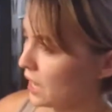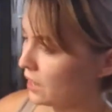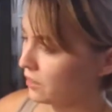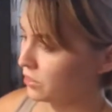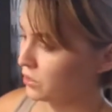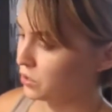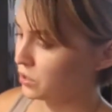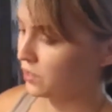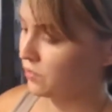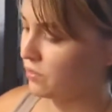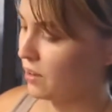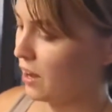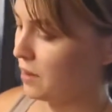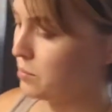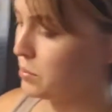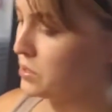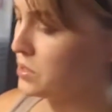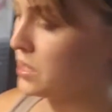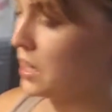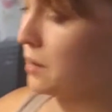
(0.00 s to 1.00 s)
at
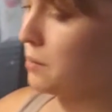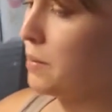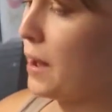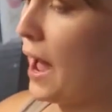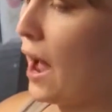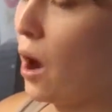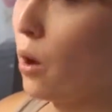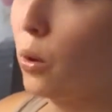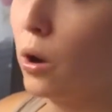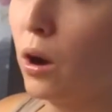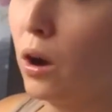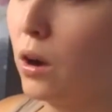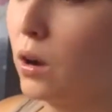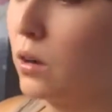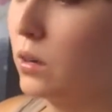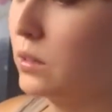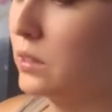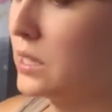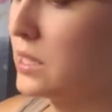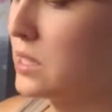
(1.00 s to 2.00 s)
35% power.
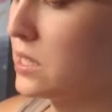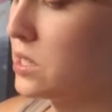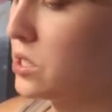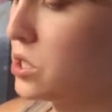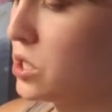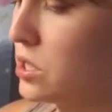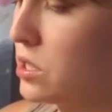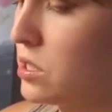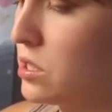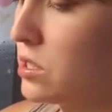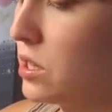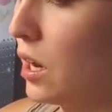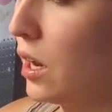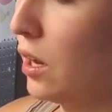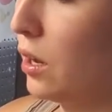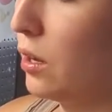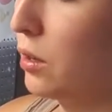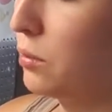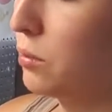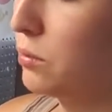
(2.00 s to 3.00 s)
This is just
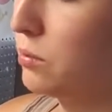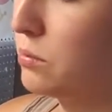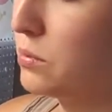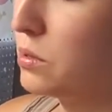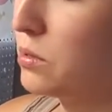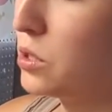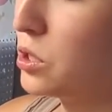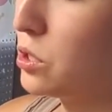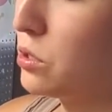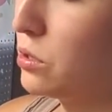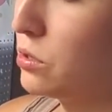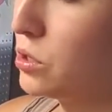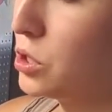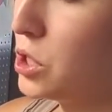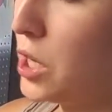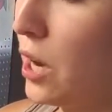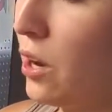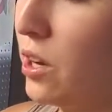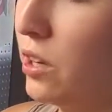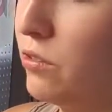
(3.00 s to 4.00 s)

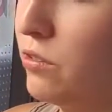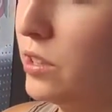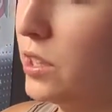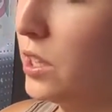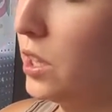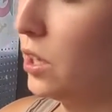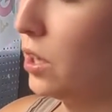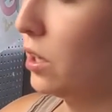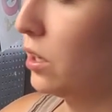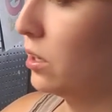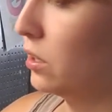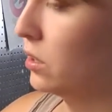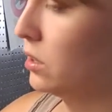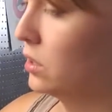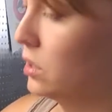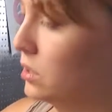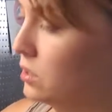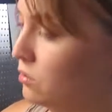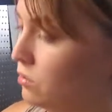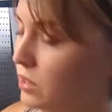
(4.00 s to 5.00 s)
cherry veneer,
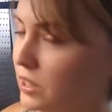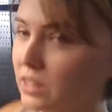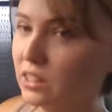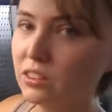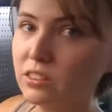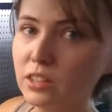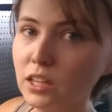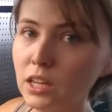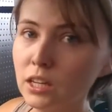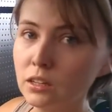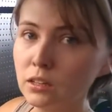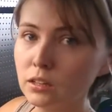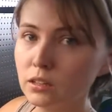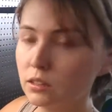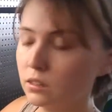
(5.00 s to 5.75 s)
really thin.